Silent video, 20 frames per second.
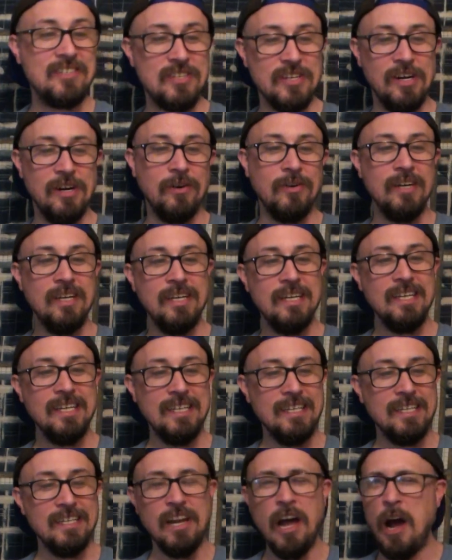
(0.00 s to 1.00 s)
So
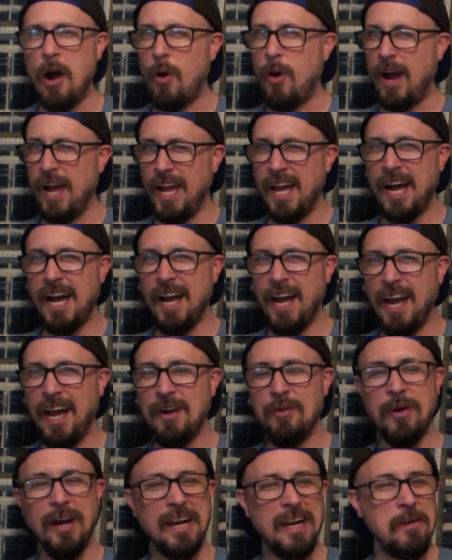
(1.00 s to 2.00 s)
no, I, I,
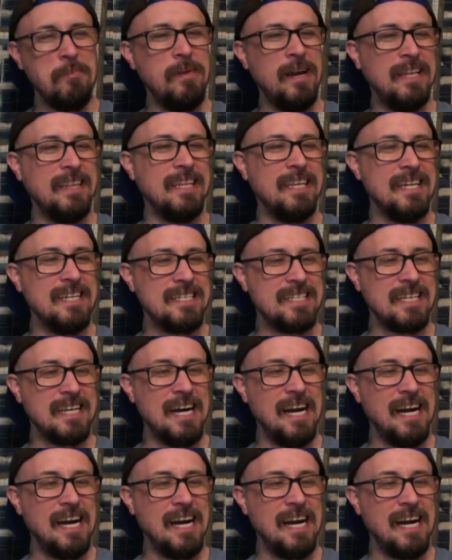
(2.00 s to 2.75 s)
I recommend this.